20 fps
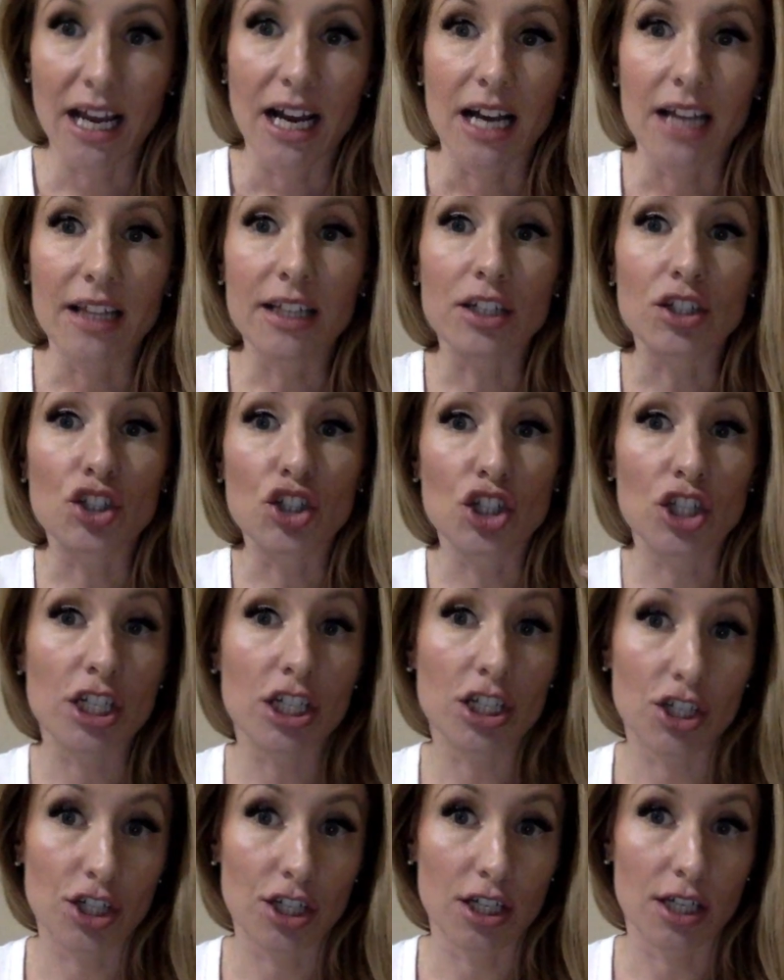a little
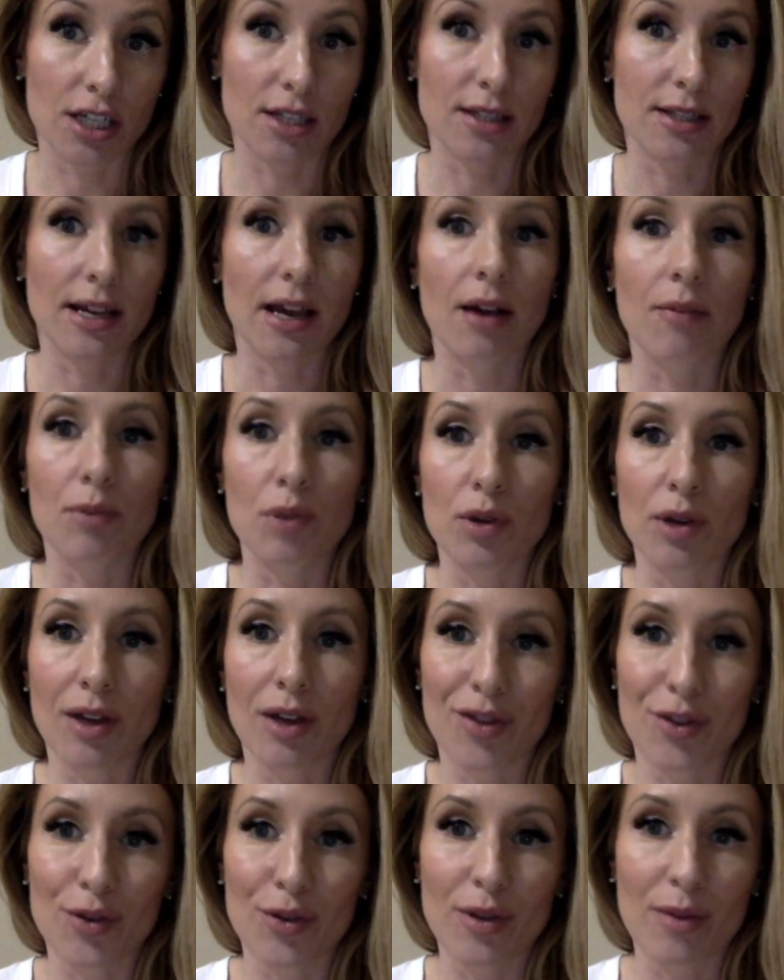cheat sheet to help you
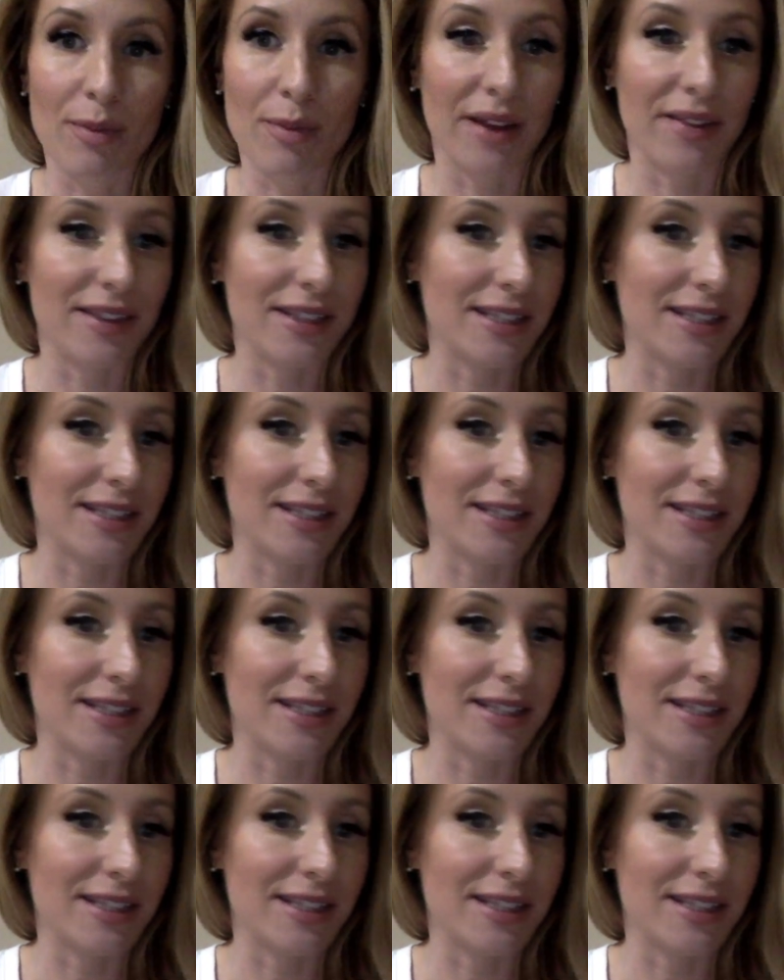get through the month.